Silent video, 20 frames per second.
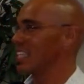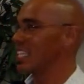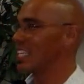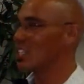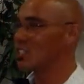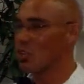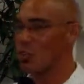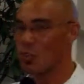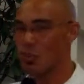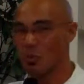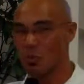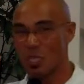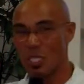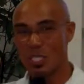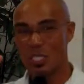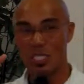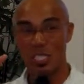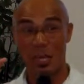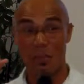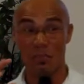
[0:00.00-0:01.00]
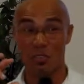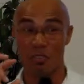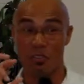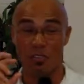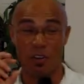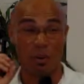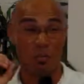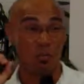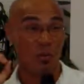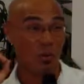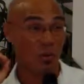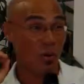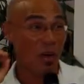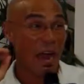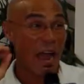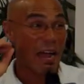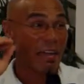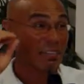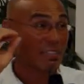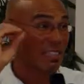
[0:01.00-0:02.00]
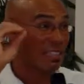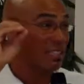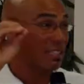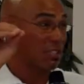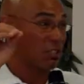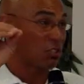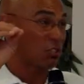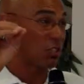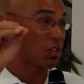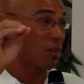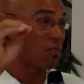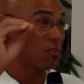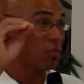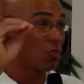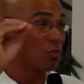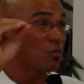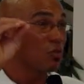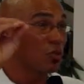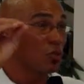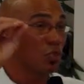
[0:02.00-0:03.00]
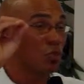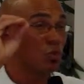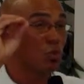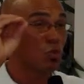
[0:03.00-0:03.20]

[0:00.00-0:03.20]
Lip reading: these are 3 steps that very practically start moving